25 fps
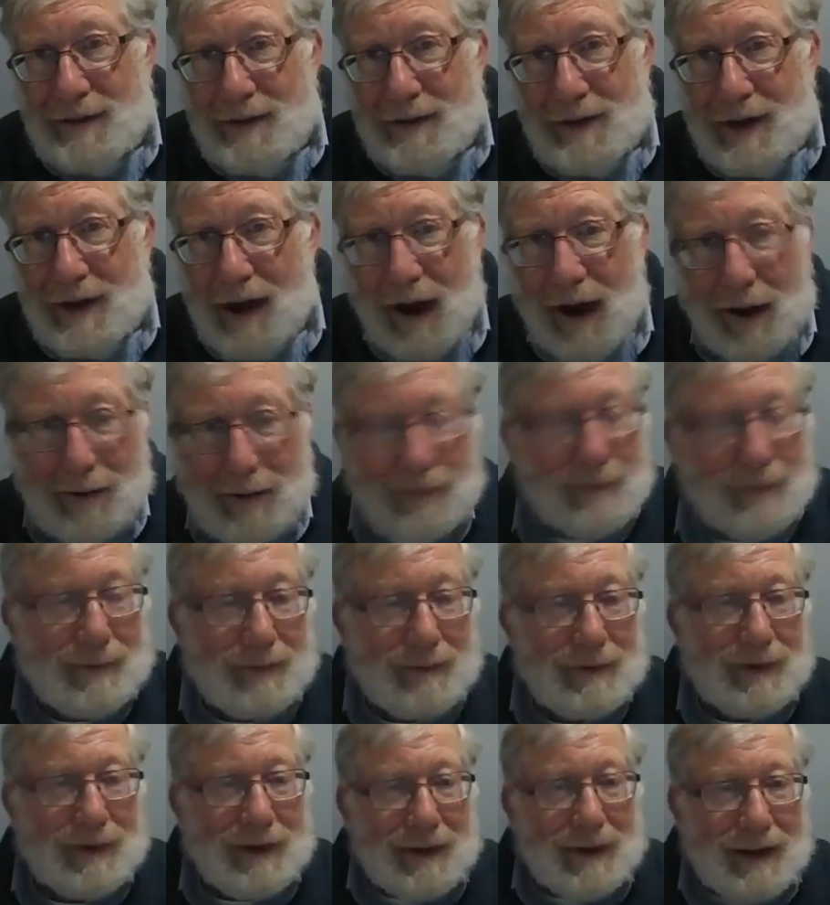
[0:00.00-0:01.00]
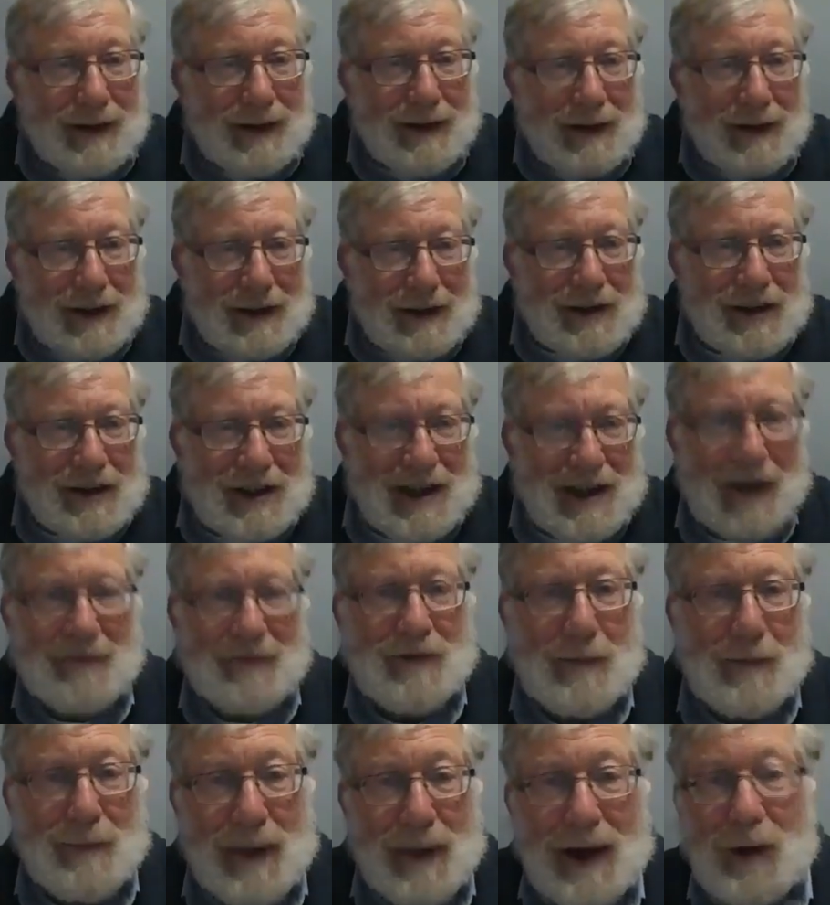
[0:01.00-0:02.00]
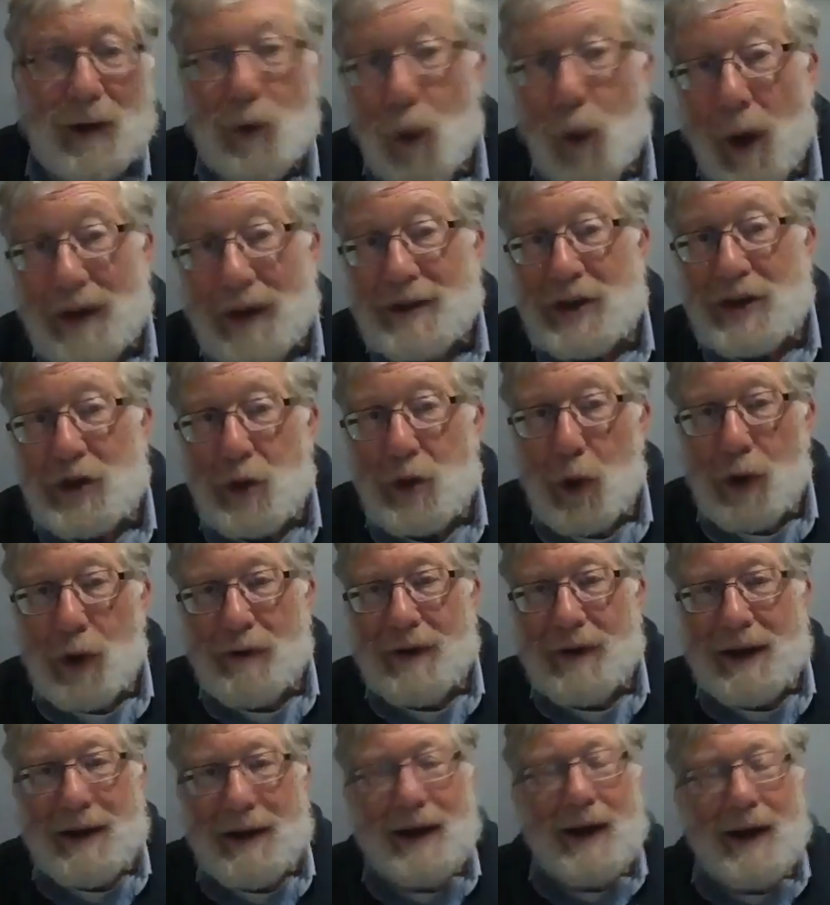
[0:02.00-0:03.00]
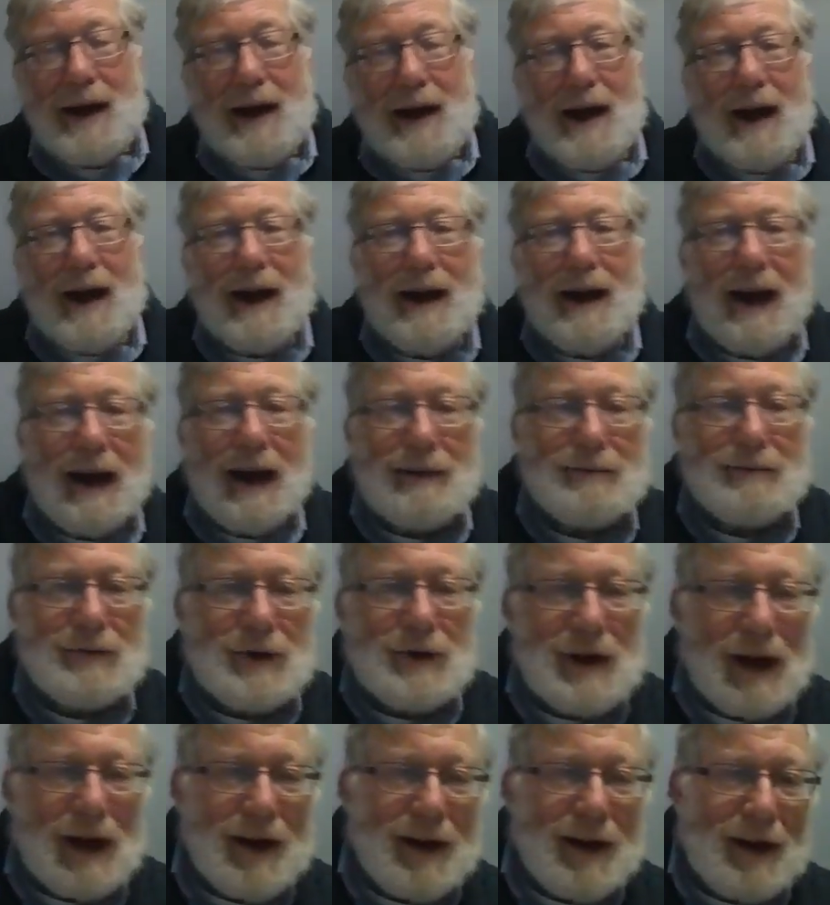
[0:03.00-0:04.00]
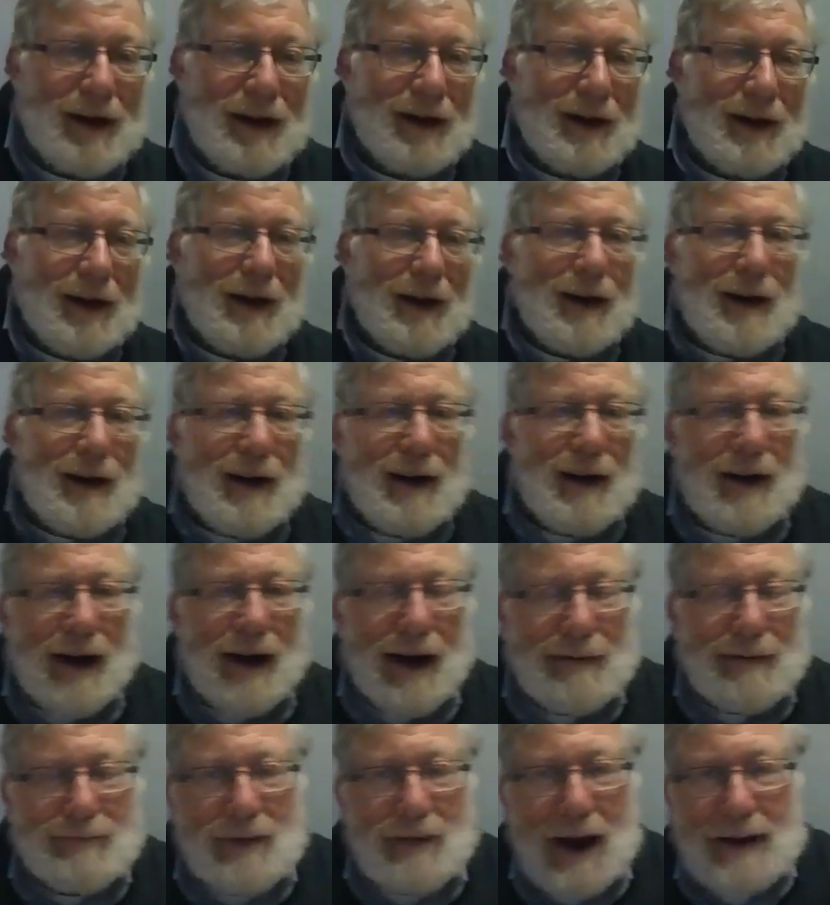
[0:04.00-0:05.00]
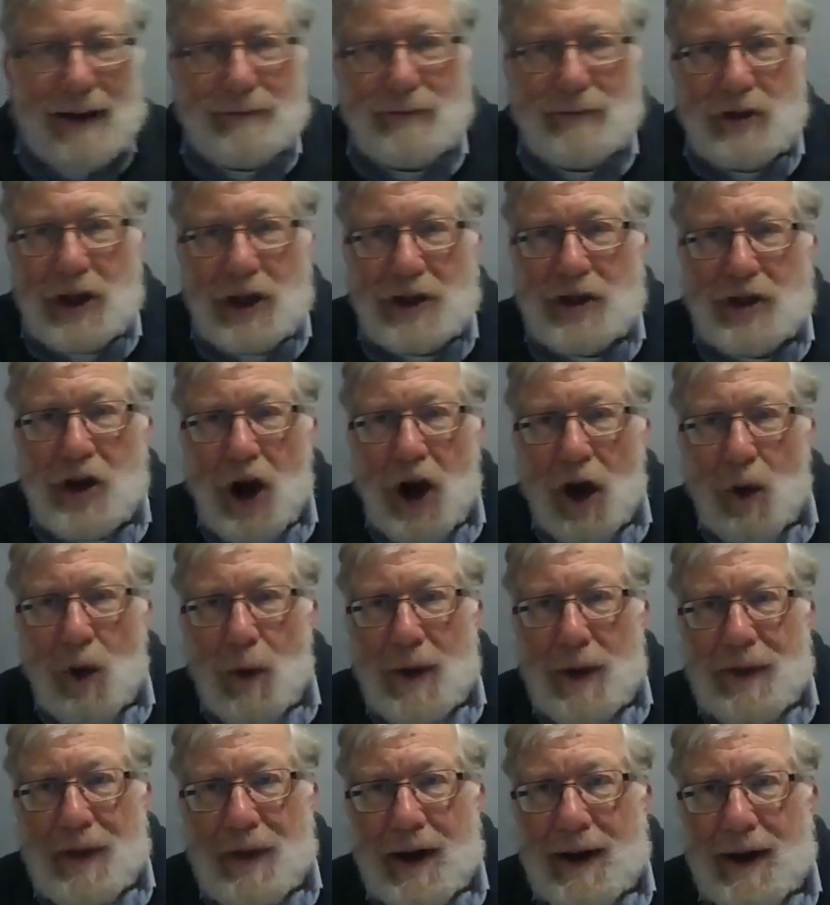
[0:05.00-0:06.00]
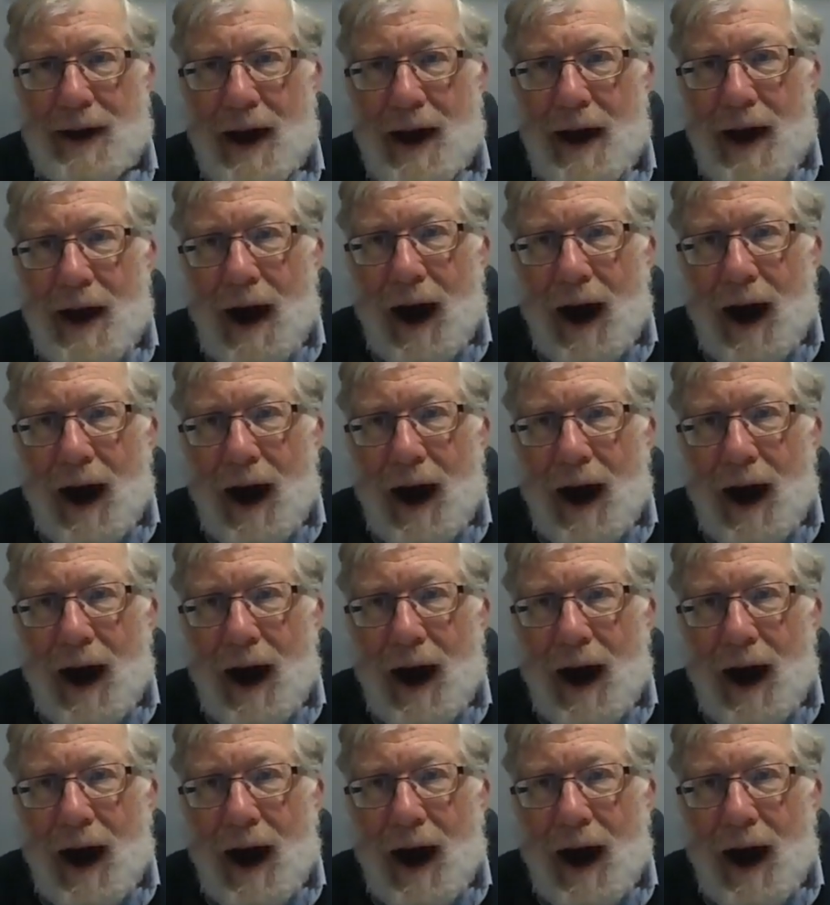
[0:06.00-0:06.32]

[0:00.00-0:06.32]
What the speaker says: you just have to pick one story and just go with it.